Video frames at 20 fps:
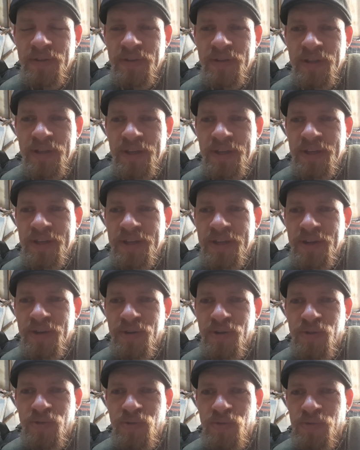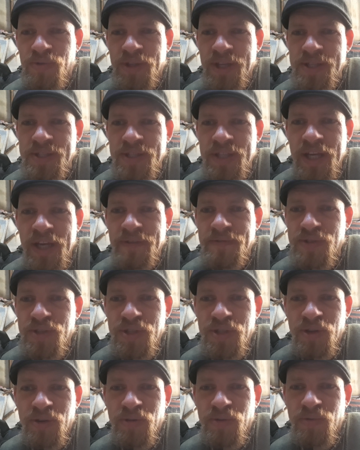like who doesn't have
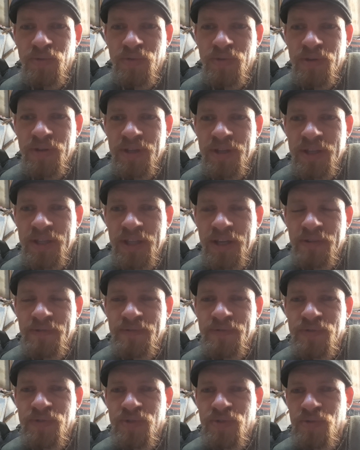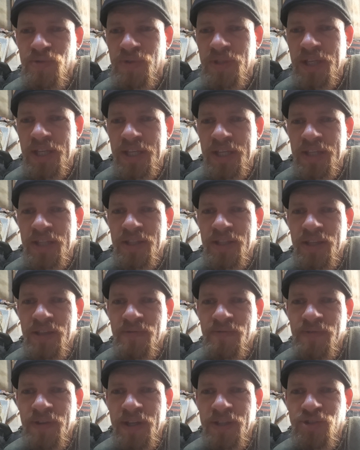snow enough to dig in
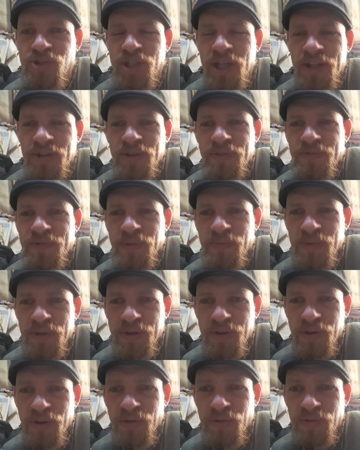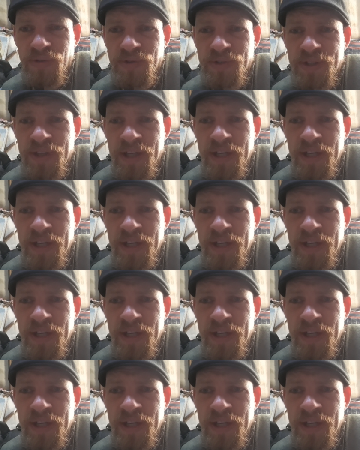and find shelter from the cold.